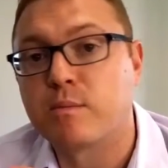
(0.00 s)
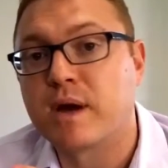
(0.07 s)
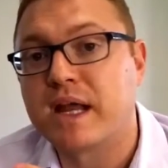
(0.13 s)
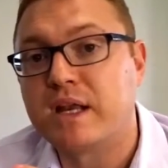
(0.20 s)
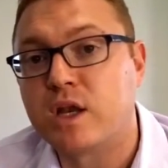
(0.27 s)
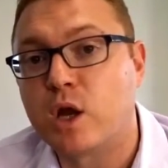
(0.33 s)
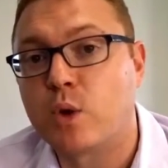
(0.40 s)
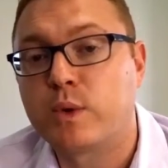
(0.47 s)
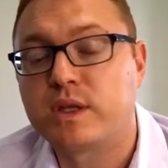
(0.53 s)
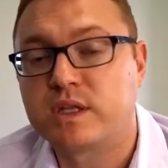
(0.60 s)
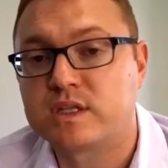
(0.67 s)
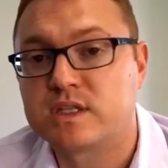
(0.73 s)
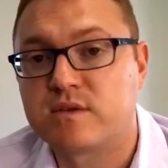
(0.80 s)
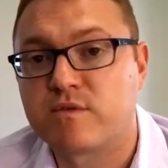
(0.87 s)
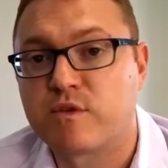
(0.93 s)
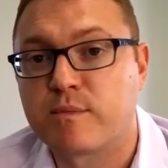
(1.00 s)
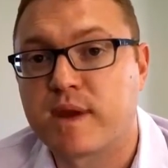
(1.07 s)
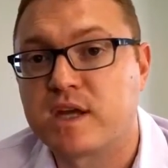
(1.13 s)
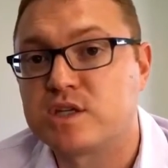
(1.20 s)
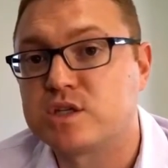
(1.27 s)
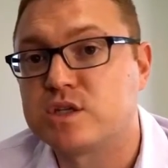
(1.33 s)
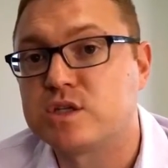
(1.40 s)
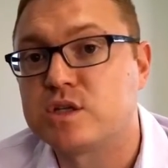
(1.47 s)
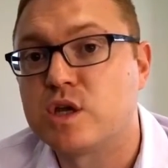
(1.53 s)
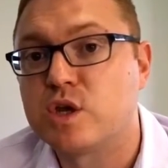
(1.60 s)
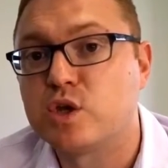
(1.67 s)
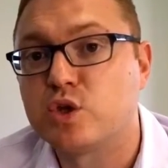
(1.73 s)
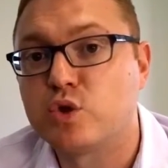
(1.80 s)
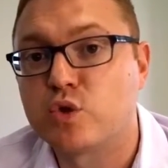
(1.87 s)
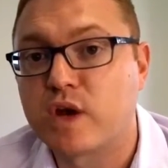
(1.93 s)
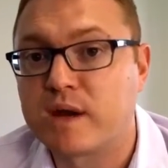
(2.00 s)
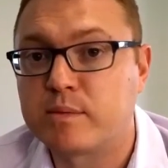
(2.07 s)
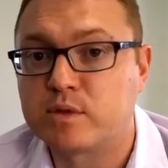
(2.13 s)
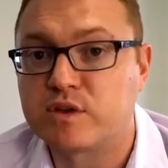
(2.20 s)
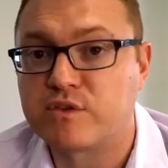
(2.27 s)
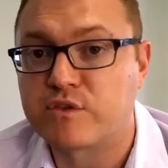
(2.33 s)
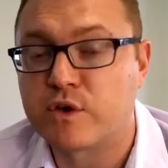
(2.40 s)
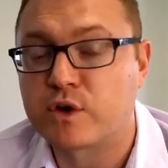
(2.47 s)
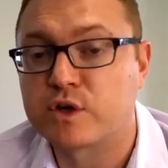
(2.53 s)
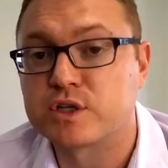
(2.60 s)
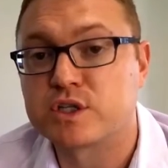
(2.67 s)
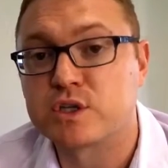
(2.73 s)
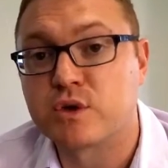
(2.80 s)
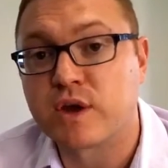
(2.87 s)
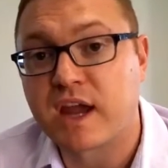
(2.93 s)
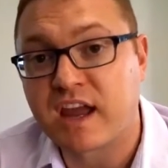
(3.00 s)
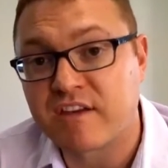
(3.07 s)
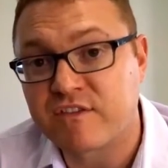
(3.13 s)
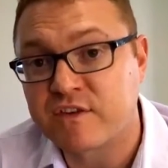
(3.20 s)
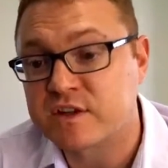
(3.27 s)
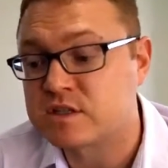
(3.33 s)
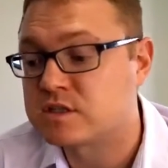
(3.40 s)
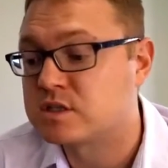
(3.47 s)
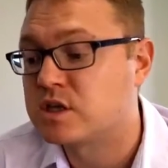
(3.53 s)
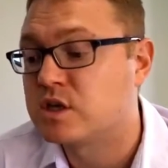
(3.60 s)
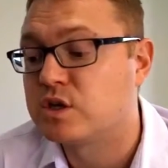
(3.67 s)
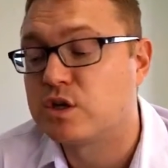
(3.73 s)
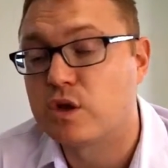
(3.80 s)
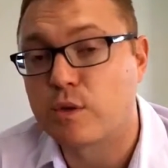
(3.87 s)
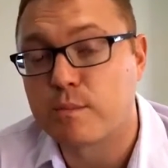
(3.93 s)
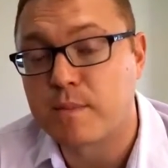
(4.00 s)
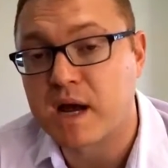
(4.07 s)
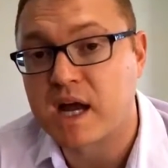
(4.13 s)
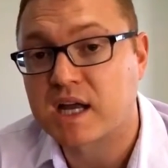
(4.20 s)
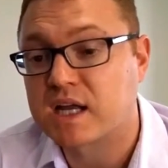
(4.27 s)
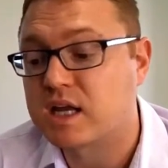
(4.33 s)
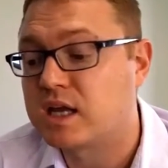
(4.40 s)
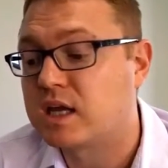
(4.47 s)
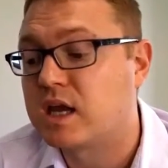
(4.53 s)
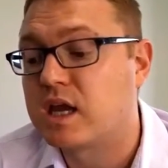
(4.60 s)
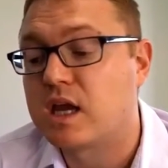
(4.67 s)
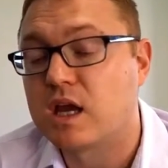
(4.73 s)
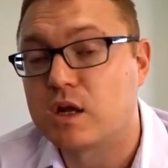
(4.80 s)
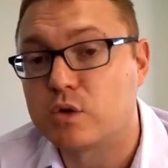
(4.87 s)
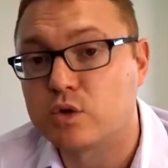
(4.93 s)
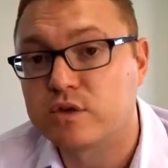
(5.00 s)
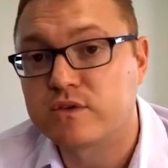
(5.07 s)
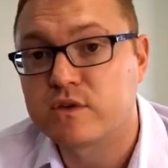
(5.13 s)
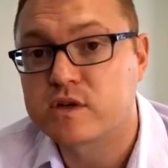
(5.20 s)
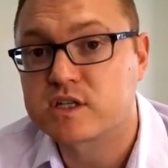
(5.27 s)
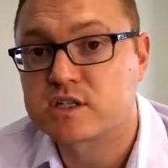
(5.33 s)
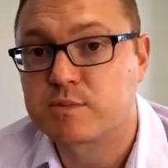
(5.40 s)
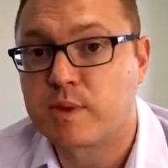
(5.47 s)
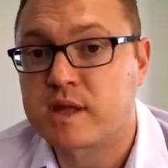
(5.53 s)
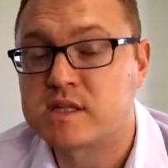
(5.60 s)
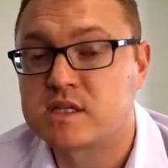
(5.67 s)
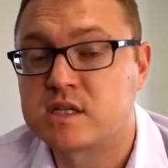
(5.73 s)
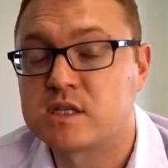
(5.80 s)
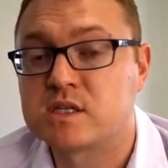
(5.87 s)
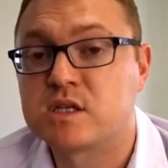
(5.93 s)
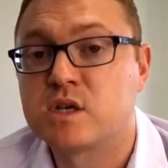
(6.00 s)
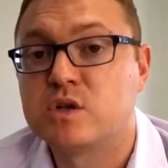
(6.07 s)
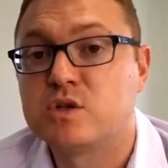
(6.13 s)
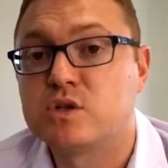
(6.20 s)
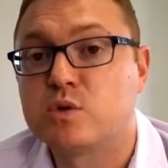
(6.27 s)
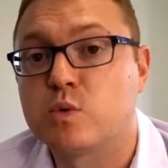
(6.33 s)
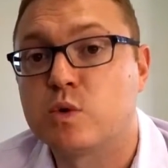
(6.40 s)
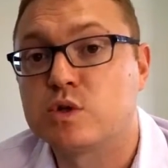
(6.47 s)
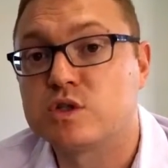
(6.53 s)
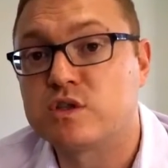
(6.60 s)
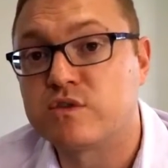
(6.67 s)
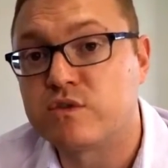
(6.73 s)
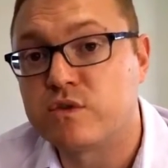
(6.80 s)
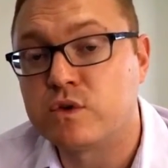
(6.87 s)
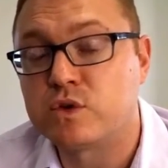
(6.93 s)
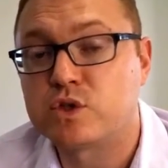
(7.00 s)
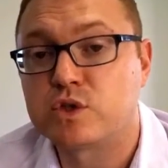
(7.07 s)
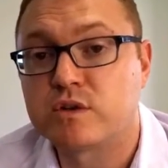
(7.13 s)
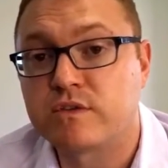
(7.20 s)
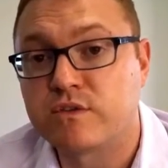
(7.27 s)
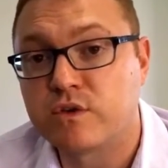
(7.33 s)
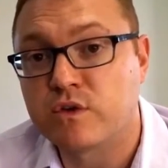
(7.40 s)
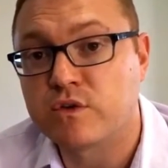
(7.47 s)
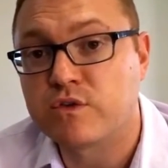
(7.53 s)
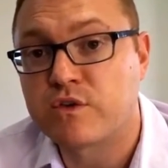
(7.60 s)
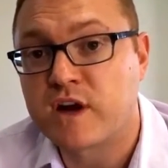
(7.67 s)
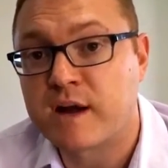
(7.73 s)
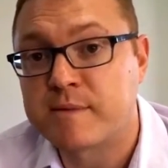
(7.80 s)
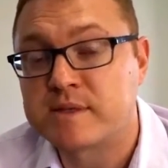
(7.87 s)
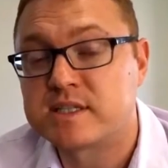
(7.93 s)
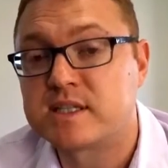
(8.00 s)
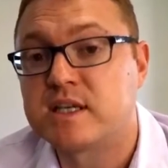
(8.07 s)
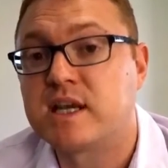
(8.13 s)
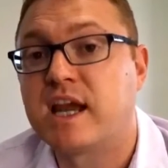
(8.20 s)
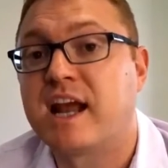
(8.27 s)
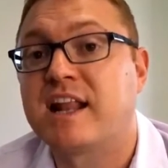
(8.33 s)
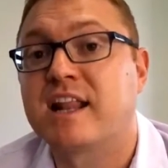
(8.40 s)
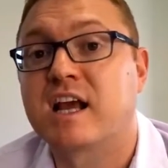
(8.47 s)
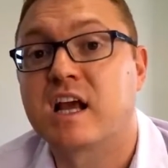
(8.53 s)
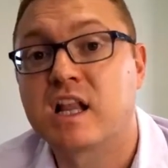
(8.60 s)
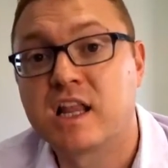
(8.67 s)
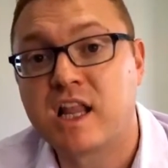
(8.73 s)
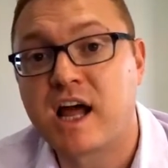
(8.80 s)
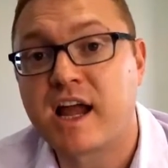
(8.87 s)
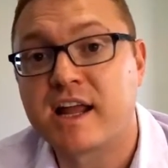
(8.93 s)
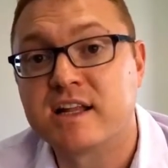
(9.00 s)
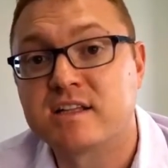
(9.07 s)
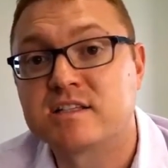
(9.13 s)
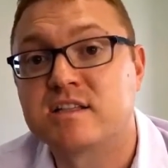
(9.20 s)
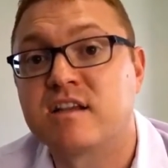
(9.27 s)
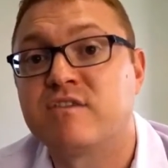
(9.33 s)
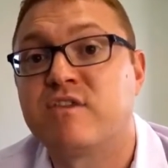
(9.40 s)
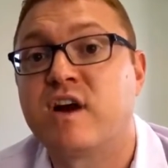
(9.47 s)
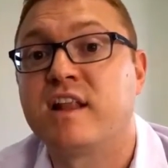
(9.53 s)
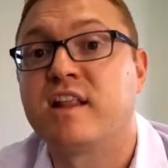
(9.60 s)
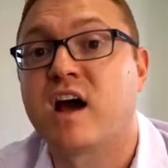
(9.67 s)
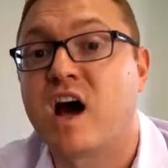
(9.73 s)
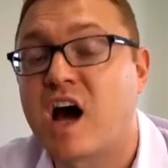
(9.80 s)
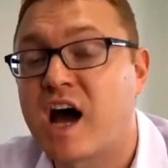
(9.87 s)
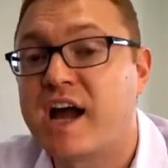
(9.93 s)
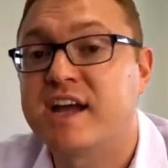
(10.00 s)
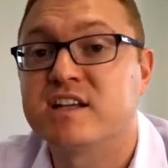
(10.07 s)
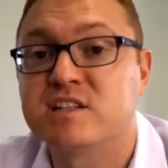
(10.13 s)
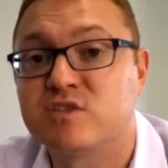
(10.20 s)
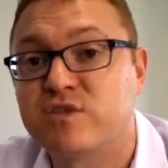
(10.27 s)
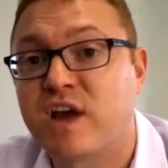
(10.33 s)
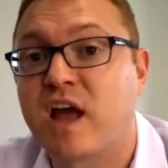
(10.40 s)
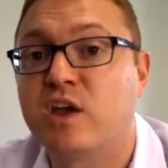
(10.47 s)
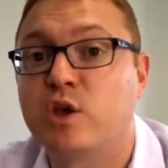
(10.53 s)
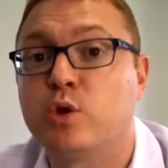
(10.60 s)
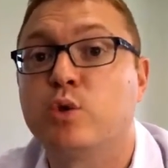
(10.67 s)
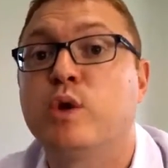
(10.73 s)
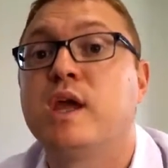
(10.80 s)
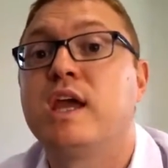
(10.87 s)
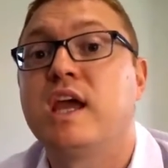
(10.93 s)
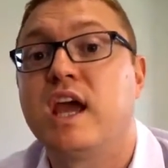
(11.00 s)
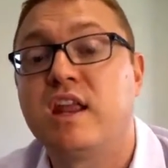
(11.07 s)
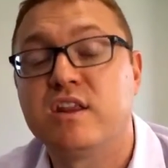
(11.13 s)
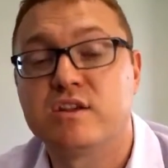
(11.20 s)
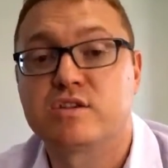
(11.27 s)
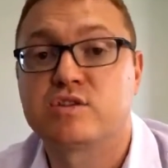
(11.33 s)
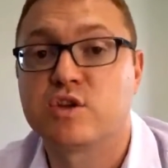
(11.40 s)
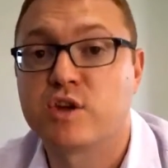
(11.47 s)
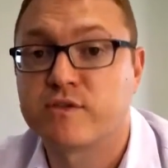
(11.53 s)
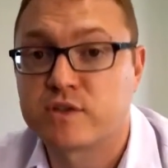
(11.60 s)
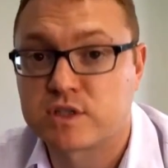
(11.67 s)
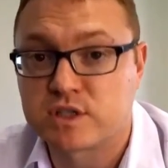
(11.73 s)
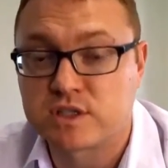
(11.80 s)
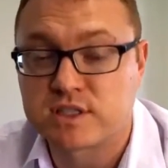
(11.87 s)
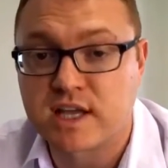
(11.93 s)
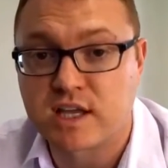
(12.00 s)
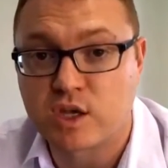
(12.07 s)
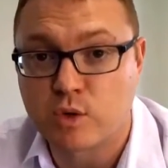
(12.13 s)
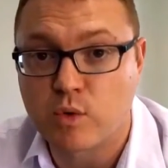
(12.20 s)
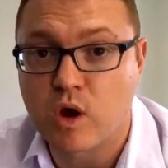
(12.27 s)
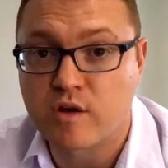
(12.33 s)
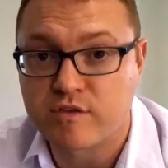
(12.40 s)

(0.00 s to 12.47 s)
By knowing this information, you're able to focus your efforts, your marketing, and all of your expenses towards the future of your pharmacy and the clients that find the highest value in the services that you